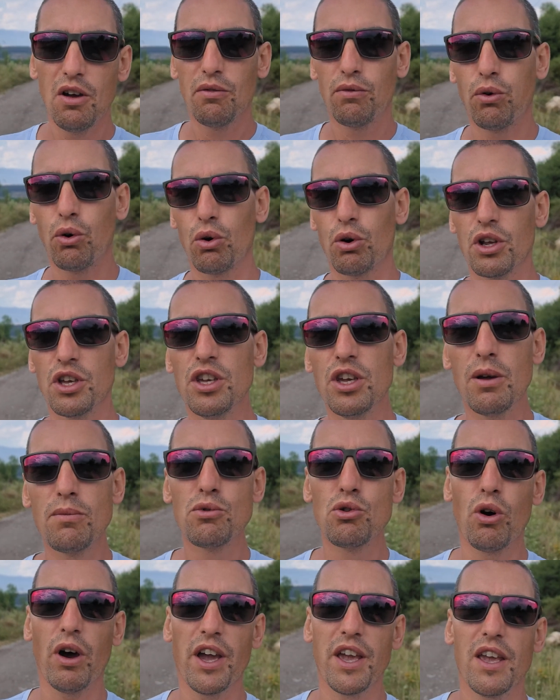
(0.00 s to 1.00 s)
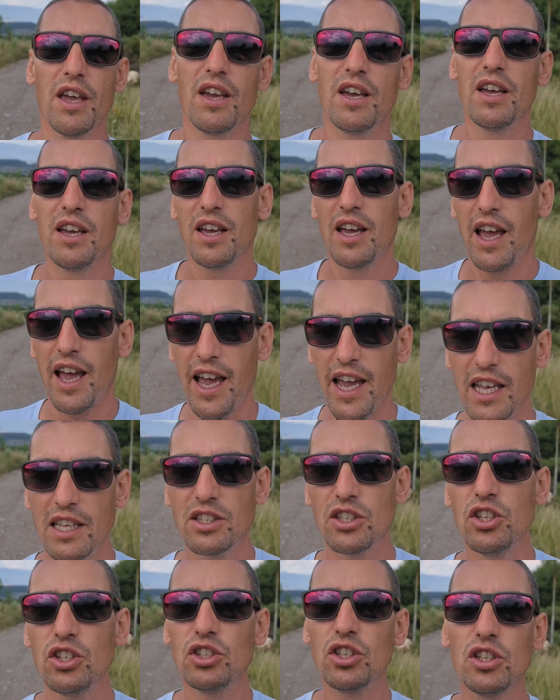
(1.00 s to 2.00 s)
for EMUI
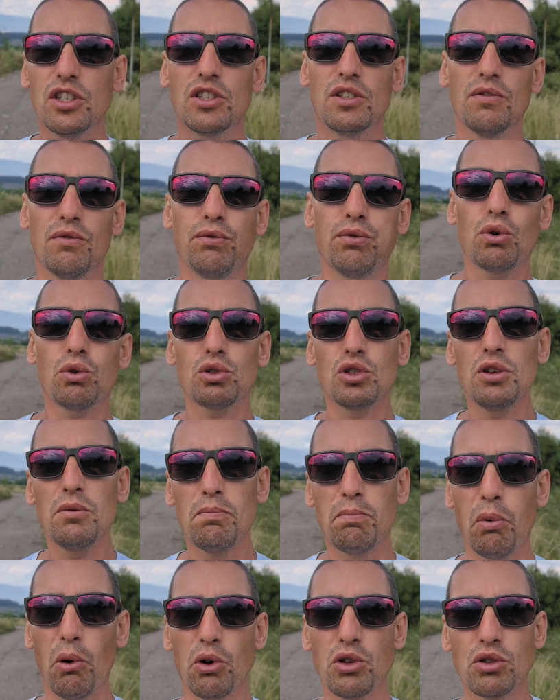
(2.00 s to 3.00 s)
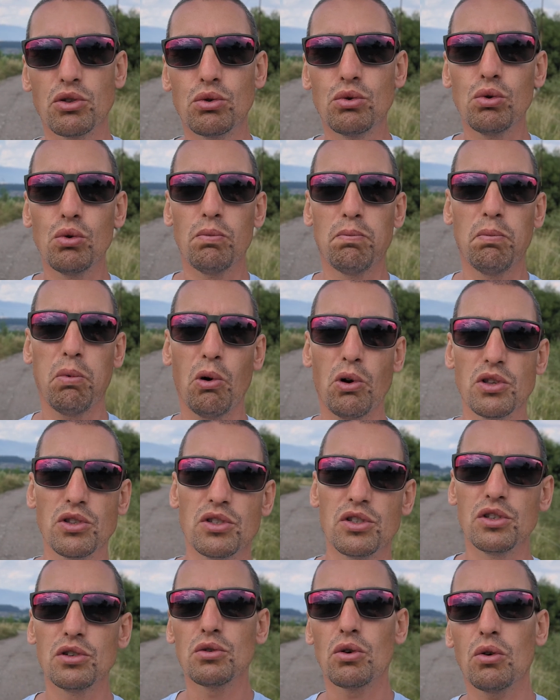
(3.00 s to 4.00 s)
and it is
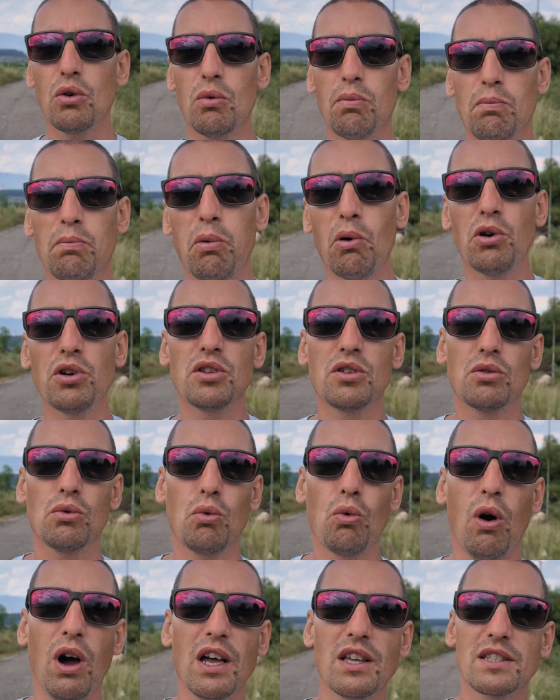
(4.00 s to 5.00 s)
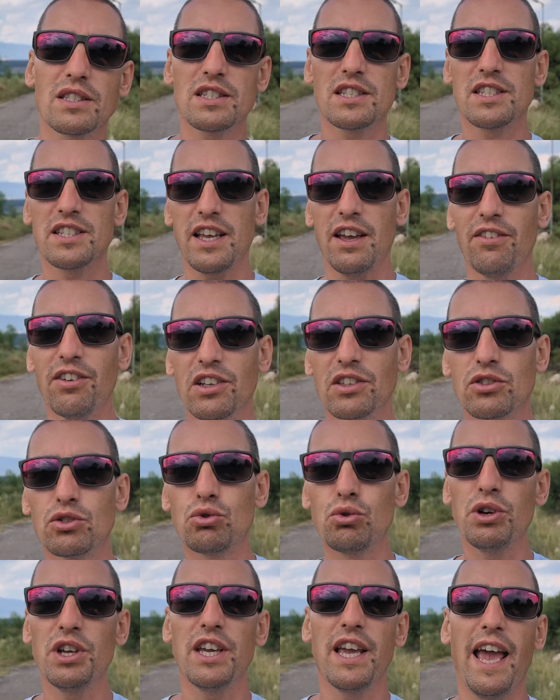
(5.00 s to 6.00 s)

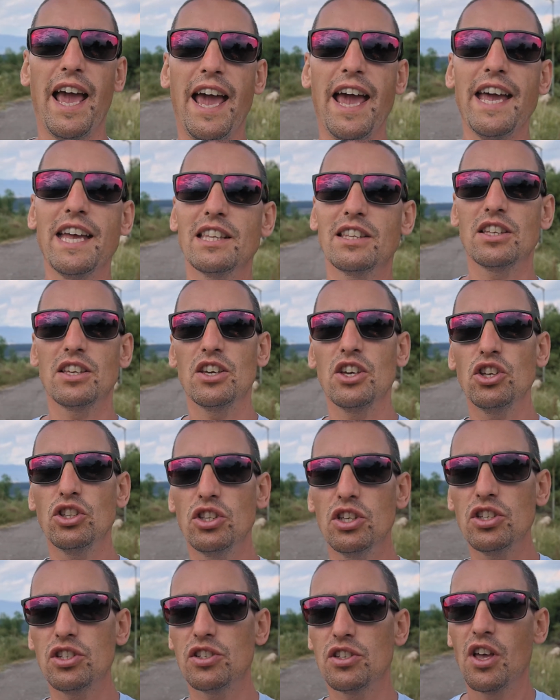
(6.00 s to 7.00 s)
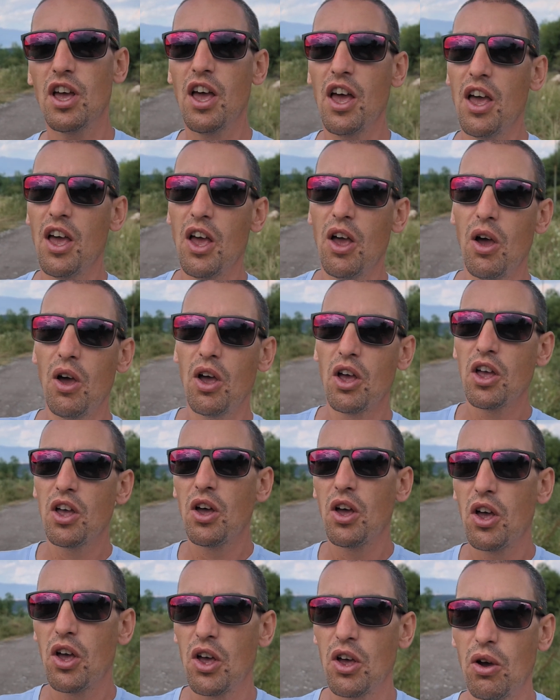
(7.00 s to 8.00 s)
14.2.0.173 and it is
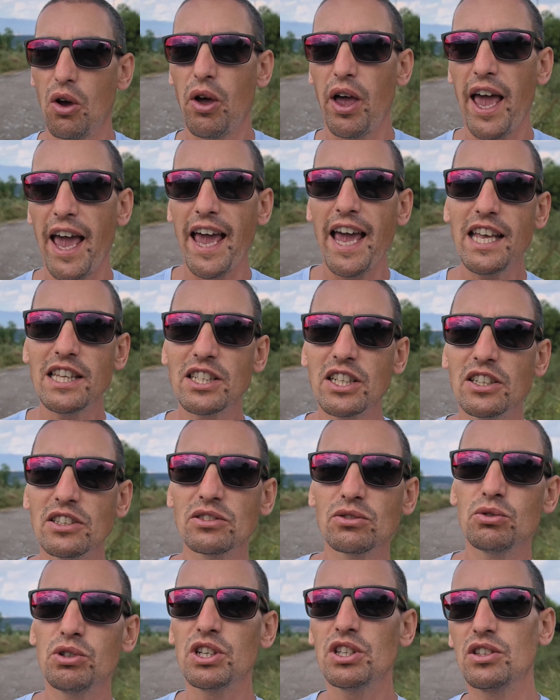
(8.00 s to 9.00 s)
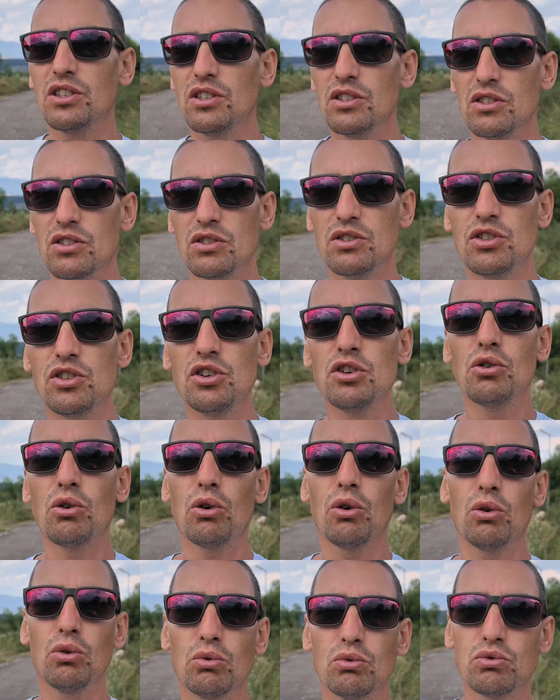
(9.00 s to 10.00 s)

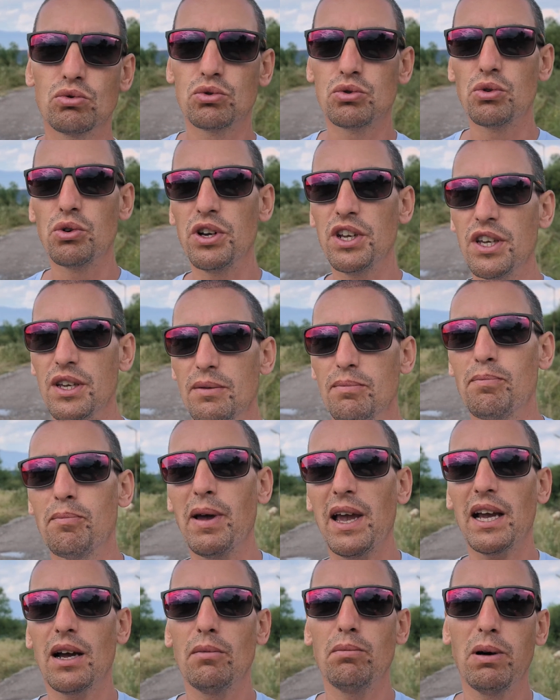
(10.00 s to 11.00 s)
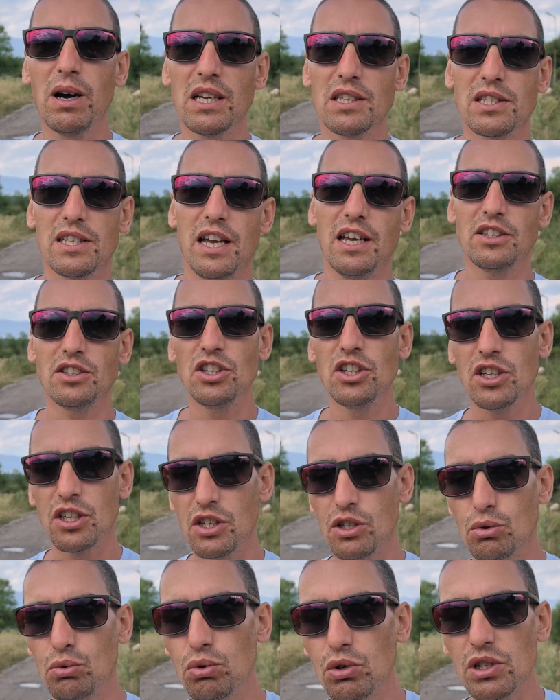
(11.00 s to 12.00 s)
803 megabytes I think
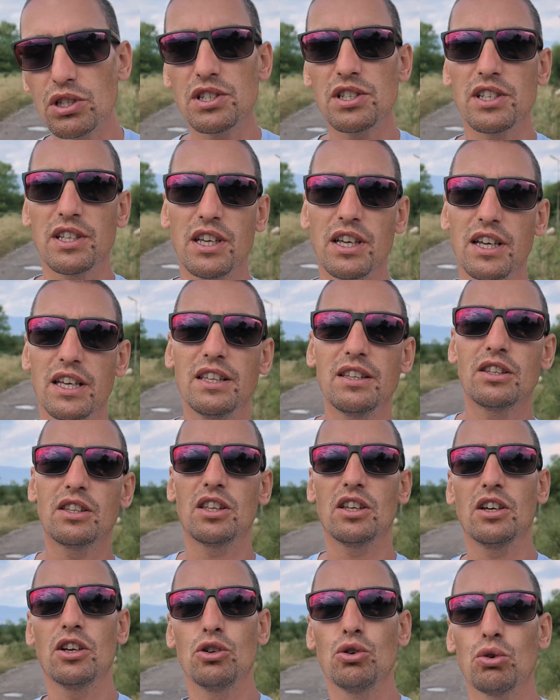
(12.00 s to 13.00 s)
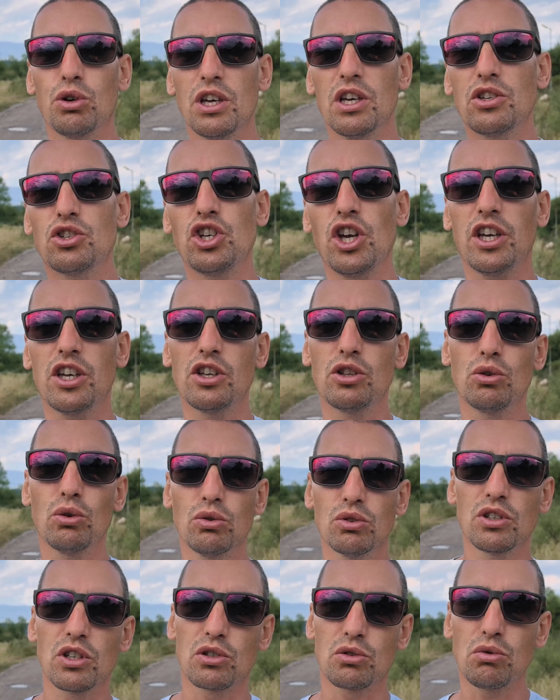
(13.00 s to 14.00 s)
it was, and you can check it
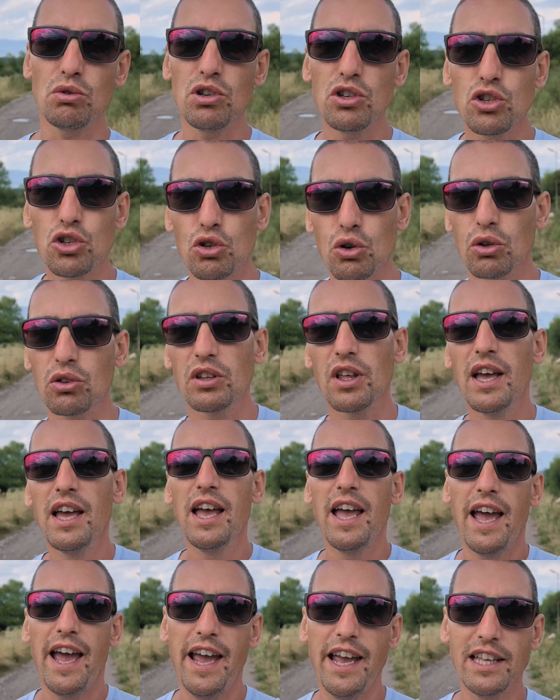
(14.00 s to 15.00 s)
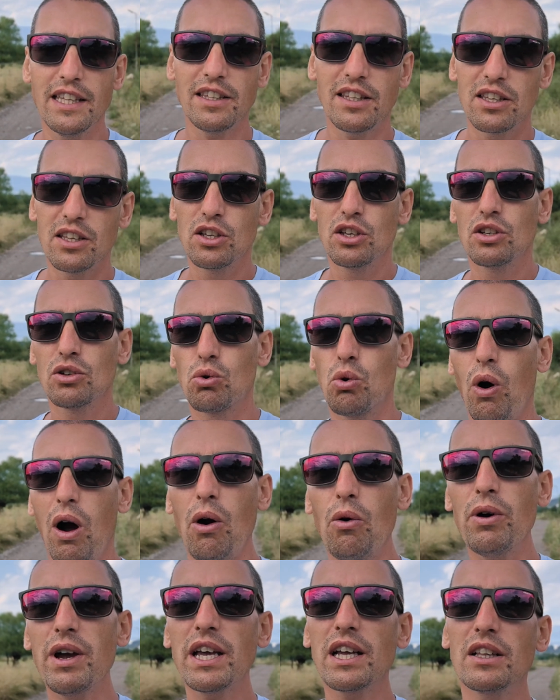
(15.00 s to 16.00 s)
on the screenshot. And
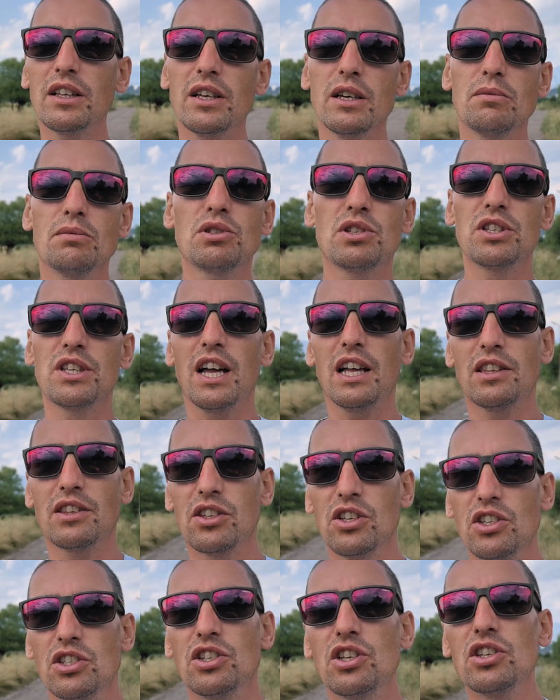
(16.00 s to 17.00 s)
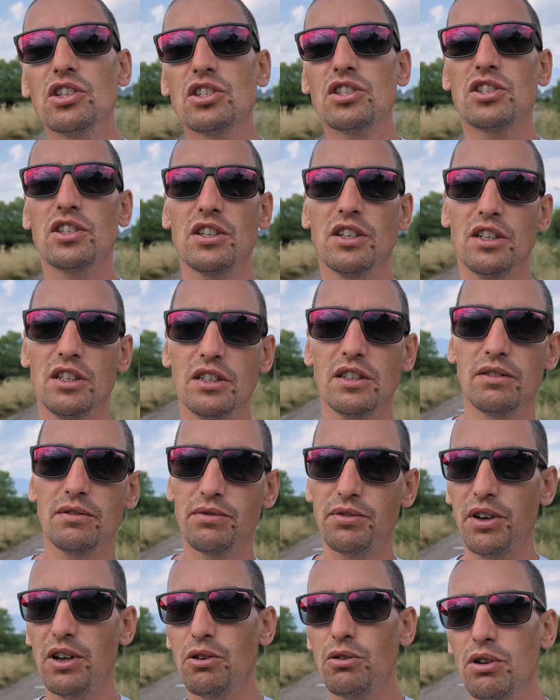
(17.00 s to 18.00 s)
Huawei claims that this is a
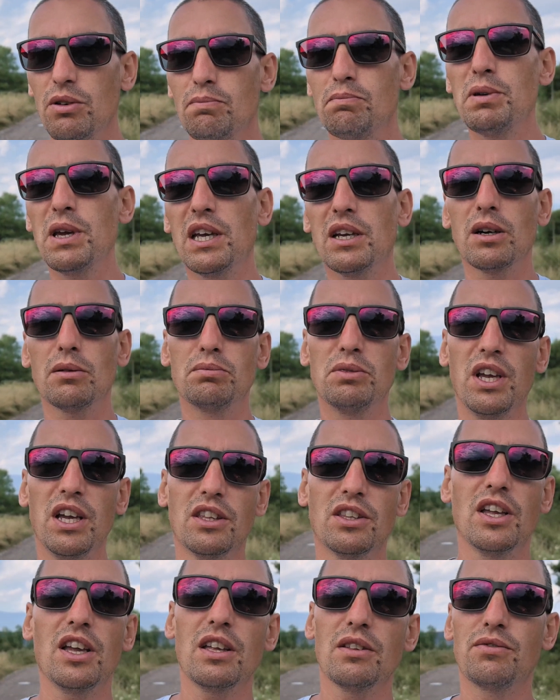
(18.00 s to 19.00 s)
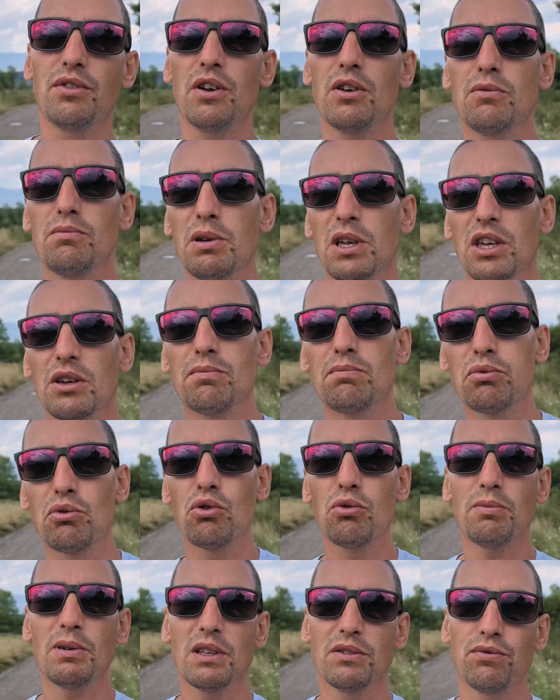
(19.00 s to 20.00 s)
very big update and very big
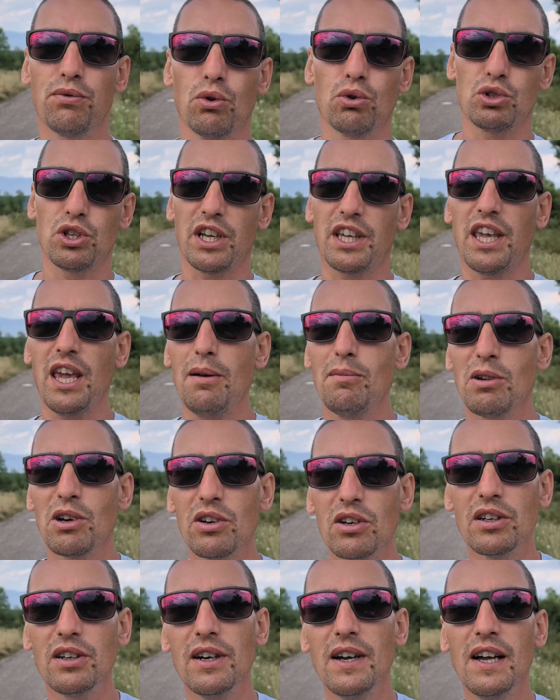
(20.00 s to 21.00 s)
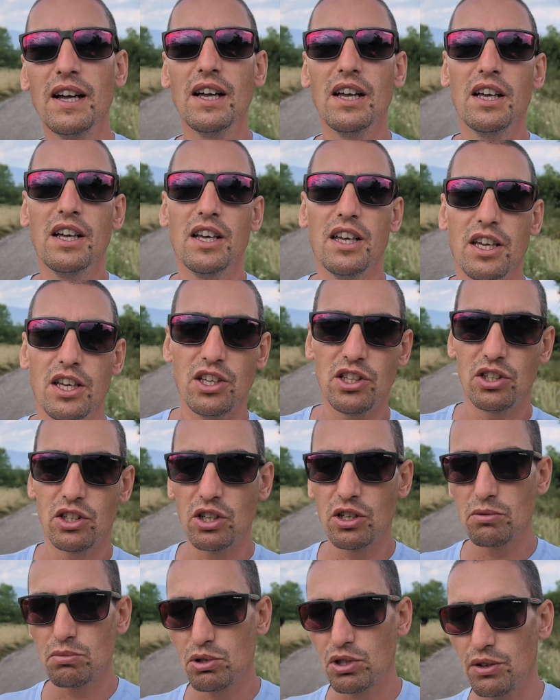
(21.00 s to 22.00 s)
improvement for the camera in
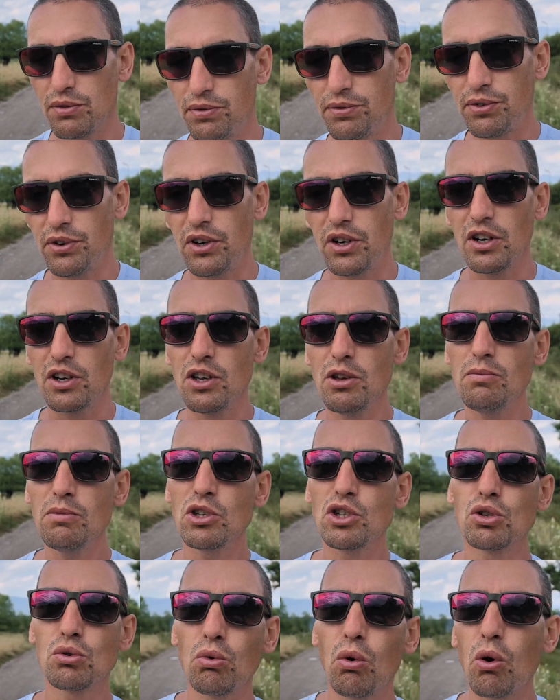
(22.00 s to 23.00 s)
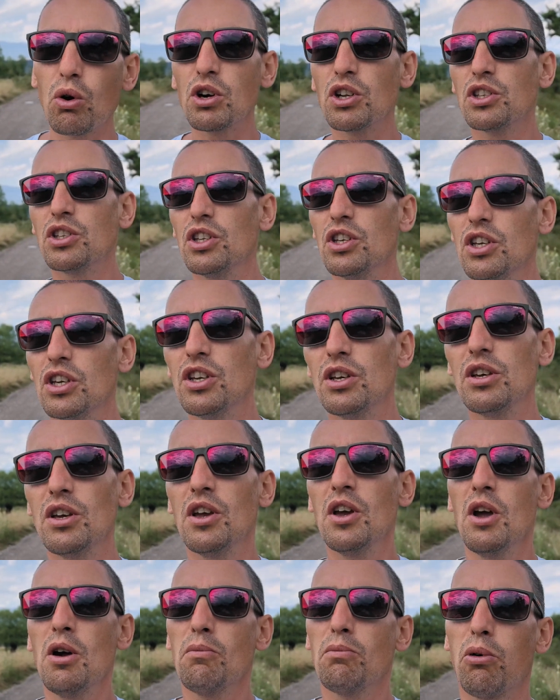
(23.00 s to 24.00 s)
terms of image quality.
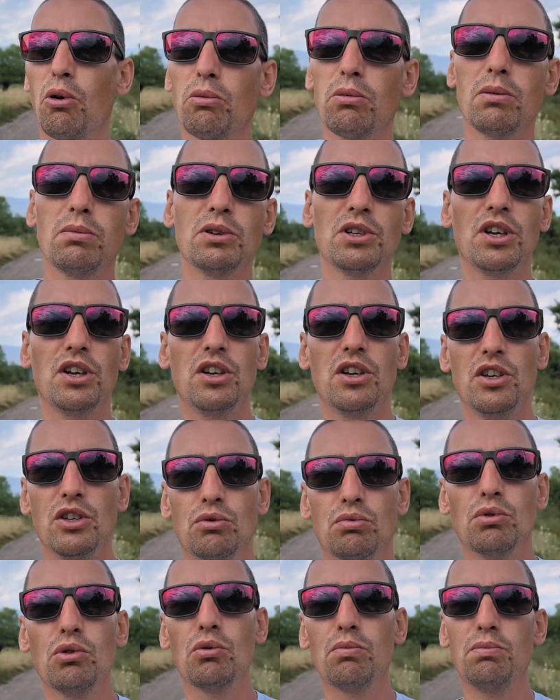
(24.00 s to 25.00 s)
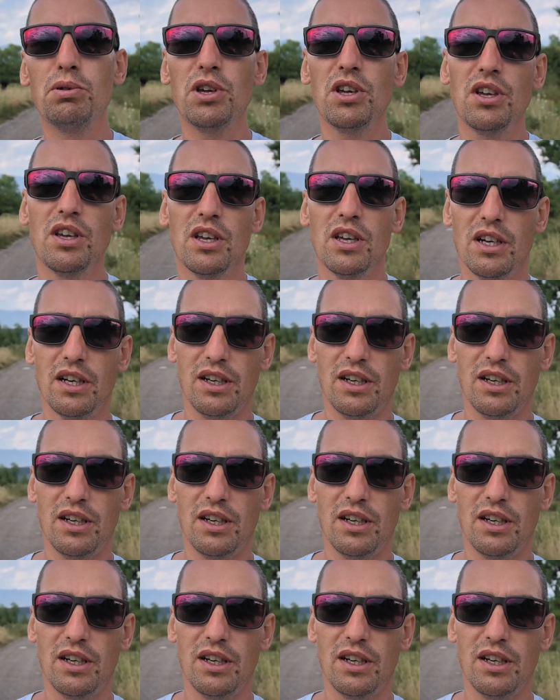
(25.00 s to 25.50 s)
Probably it will be